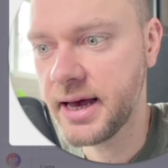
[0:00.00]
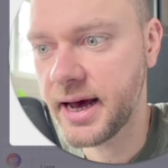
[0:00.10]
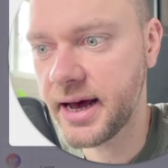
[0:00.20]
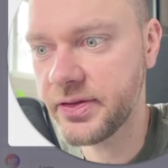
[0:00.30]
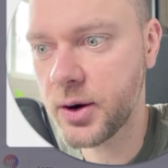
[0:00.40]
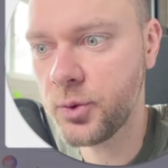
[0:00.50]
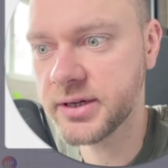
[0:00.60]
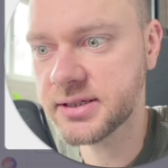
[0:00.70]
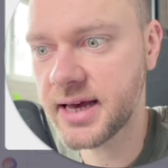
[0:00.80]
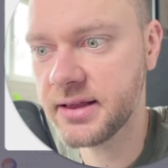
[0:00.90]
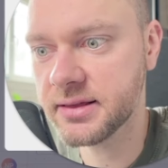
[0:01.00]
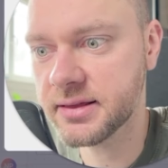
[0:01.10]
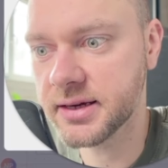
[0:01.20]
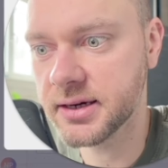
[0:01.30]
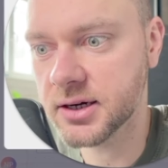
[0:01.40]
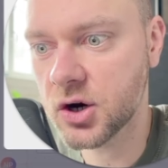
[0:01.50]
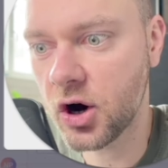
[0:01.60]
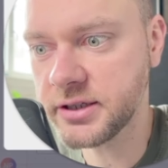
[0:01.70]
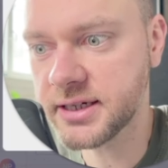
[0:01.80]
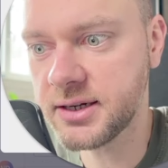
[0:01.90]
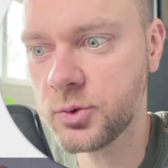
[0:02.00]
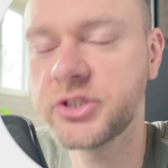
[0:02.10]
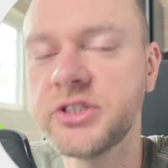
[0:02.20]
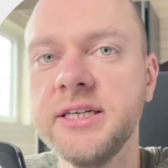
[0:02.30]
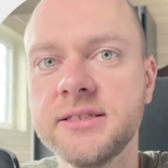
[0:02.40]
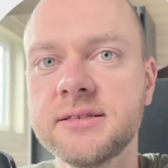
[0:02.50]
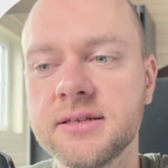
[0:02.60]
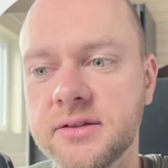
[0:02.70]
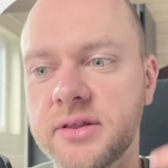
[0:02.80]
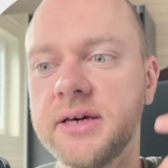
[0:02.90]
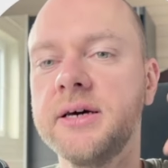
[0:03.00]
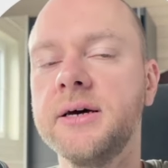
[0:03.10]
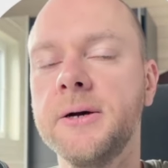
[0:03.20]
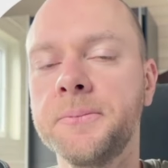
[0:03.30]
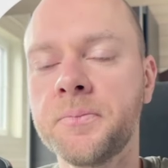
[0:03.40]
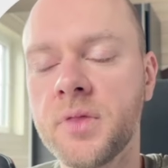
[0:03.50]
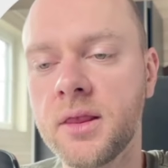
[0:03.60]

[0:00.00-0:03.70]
and then we send the content, which is the